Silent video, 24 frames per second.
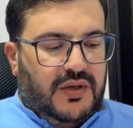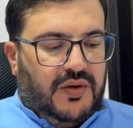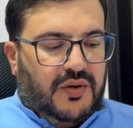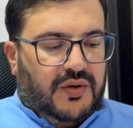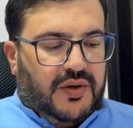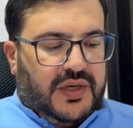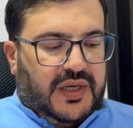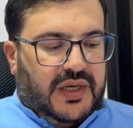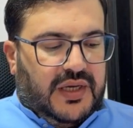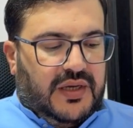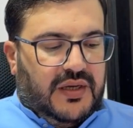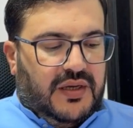
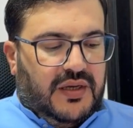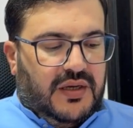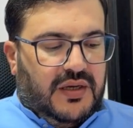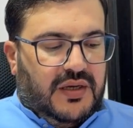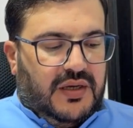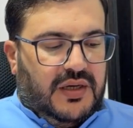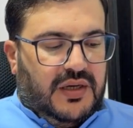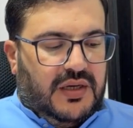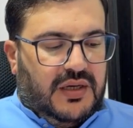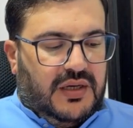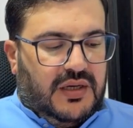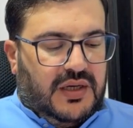Okay.
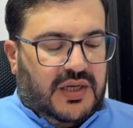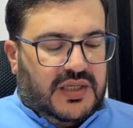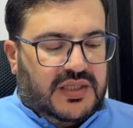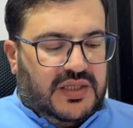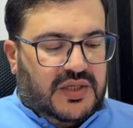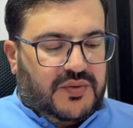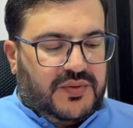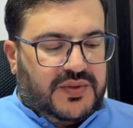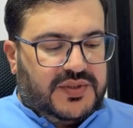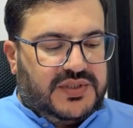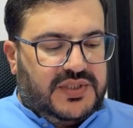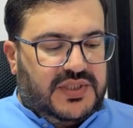
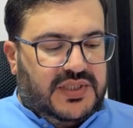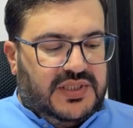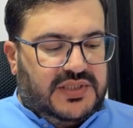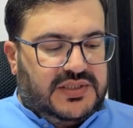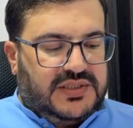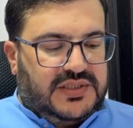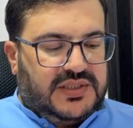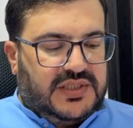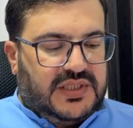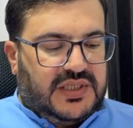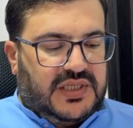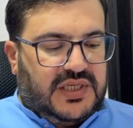Other question
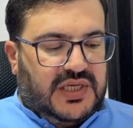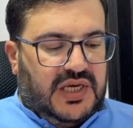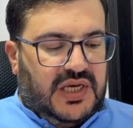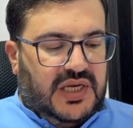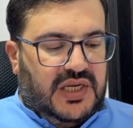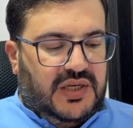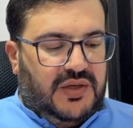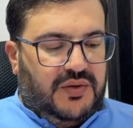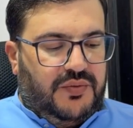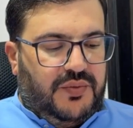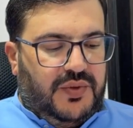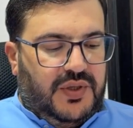is,
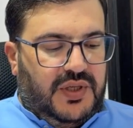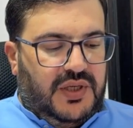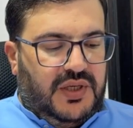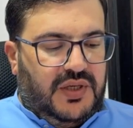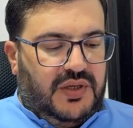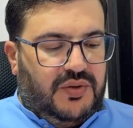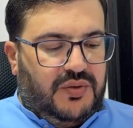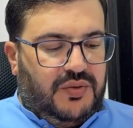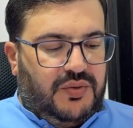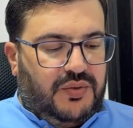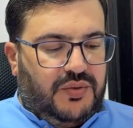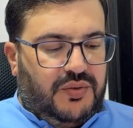can
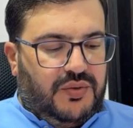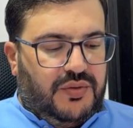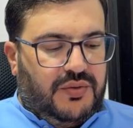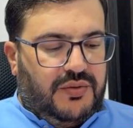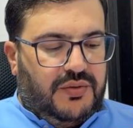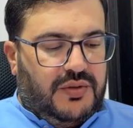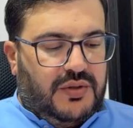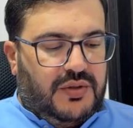we do